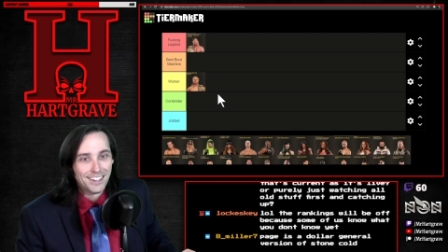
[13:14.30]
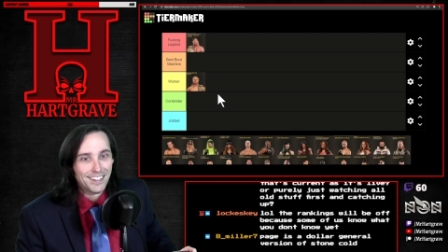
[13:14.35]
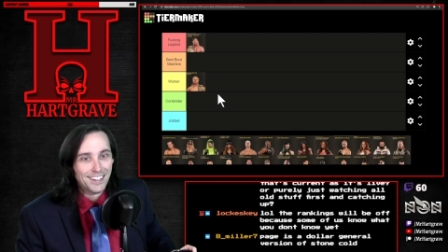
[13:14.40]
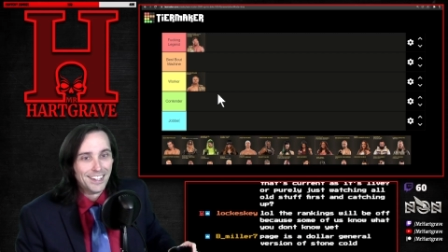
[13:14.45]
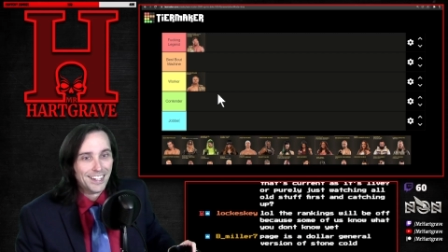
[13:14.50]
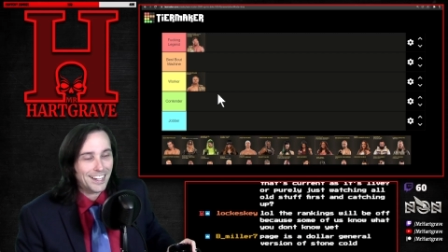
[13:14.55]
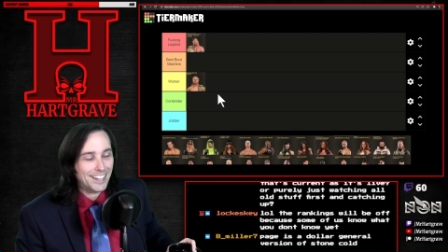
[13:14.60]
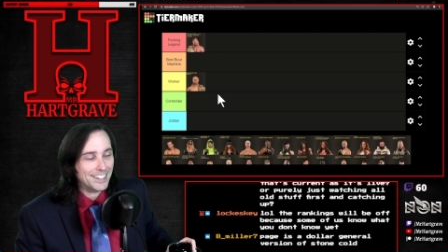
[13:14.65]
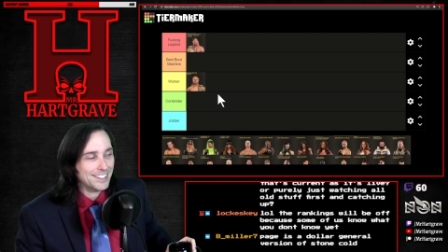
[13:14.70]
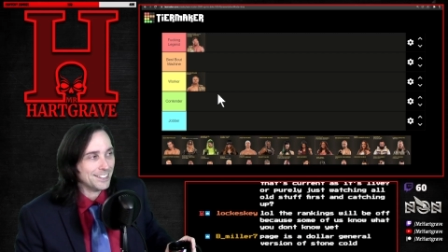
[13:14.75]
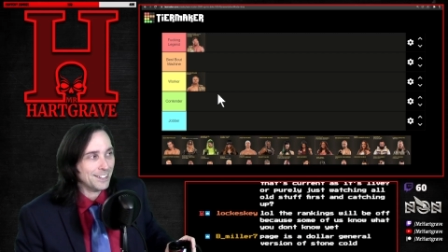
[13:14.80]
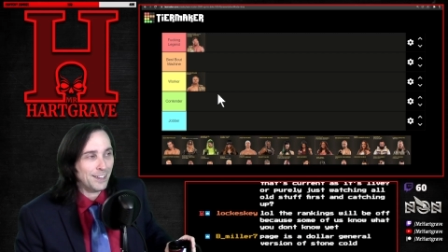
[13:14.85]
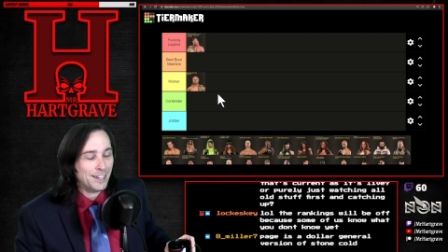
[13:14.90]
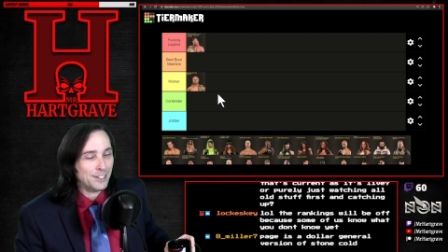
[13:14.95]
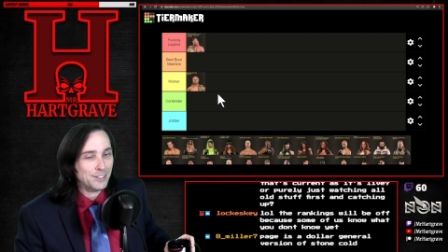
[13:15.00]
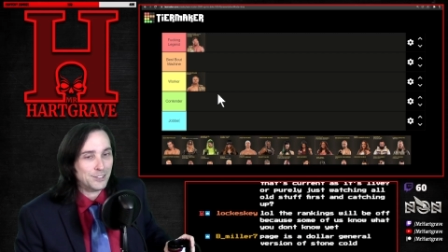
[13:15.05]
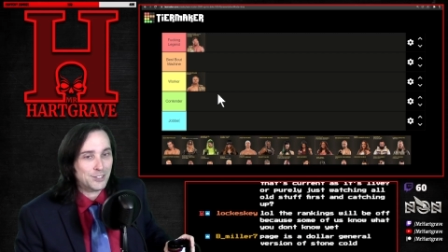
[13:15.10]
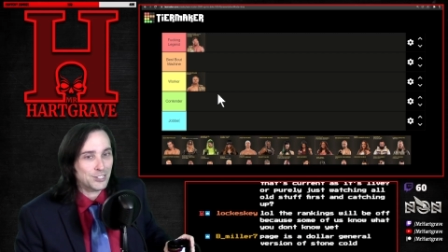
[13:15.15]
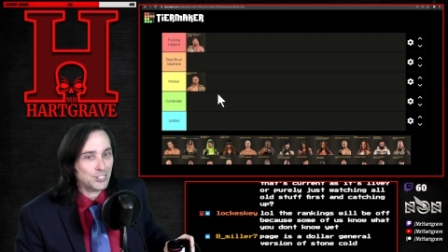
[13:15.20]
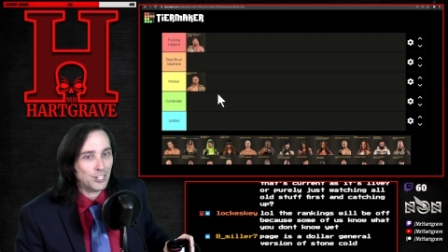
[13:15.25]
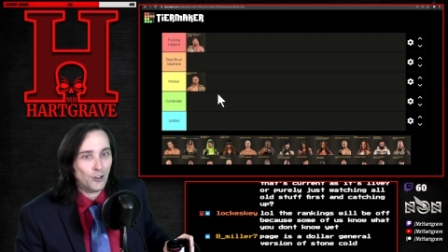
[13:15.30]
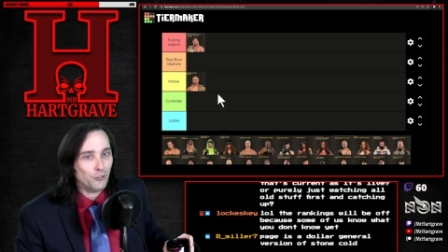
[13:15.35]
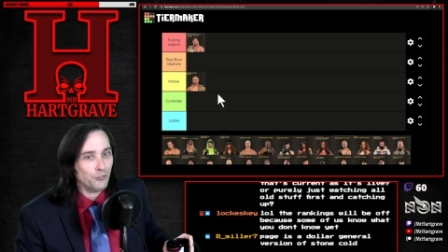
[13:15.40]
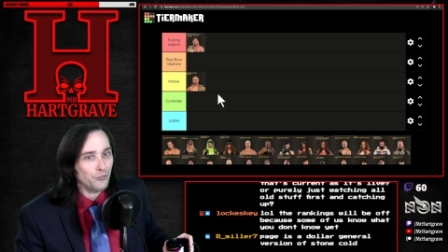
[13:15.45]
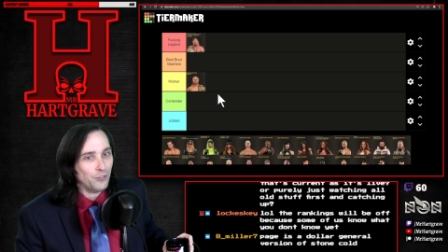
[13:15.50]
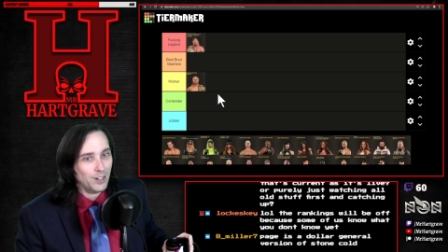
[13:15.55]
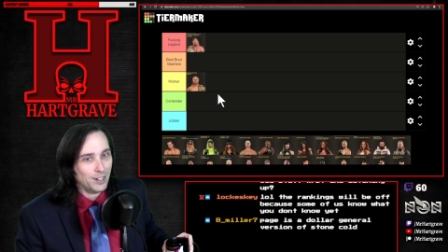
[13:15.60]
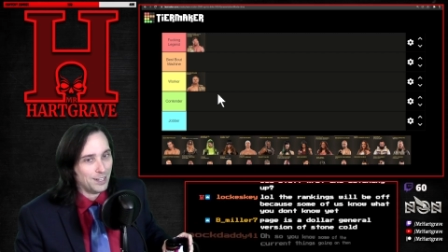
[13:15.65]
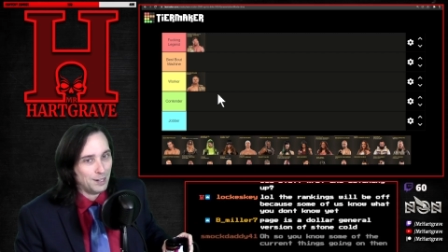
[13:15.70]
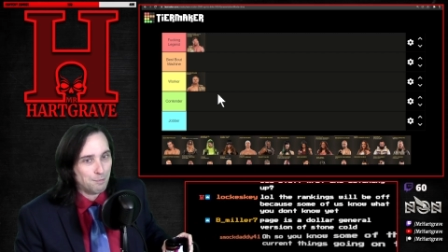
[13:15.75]
It's like so
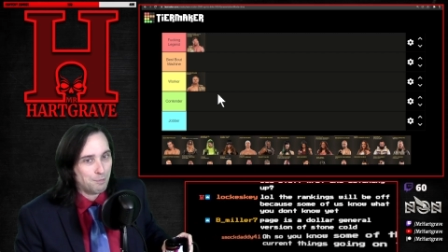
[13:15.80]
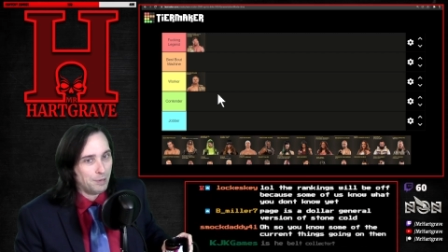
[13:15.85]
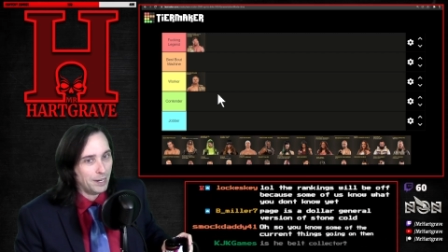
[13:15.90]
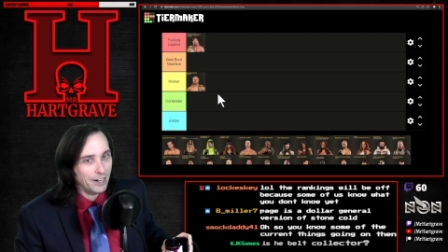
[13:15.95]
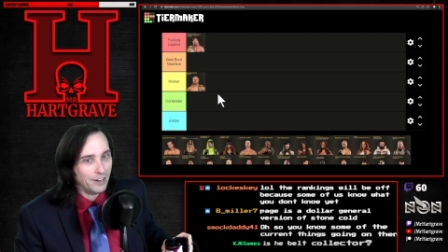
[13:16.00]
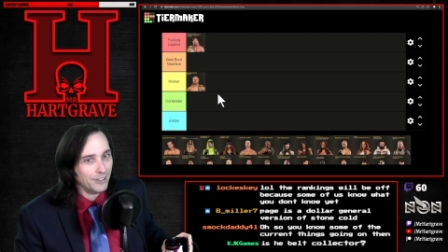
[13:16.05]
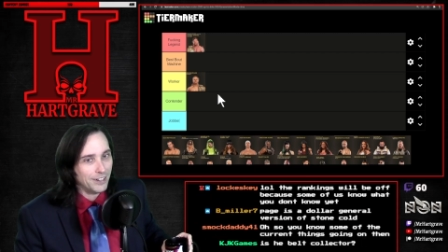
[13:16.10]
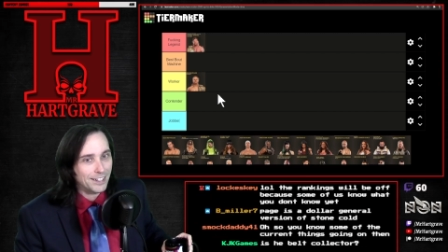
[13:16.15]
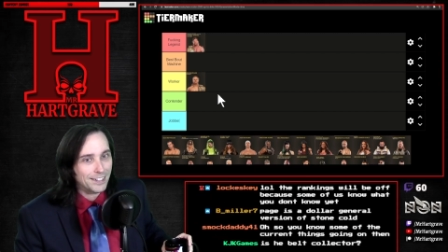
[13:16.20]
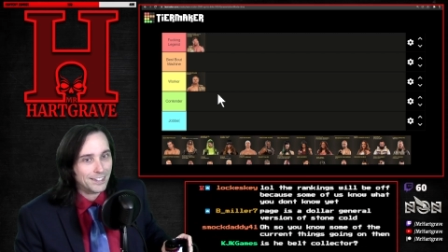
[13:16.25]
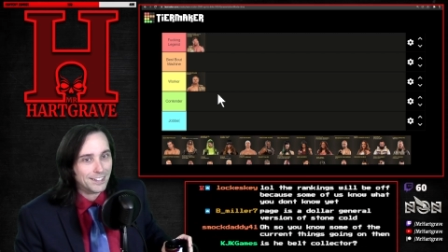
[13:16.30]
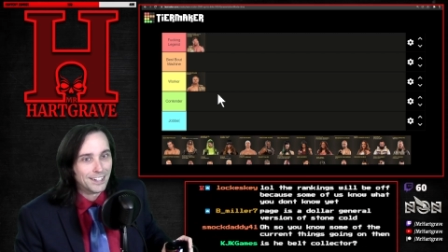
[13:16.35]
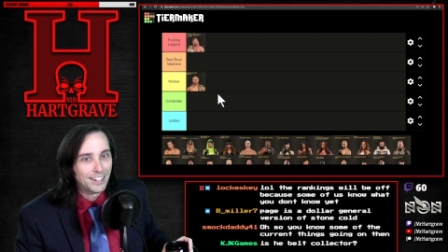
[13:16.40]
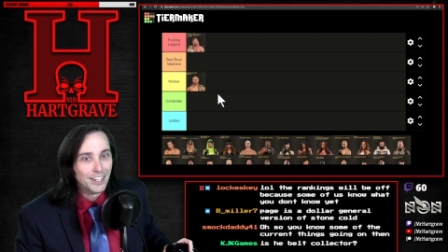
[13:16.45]
fucking apparent.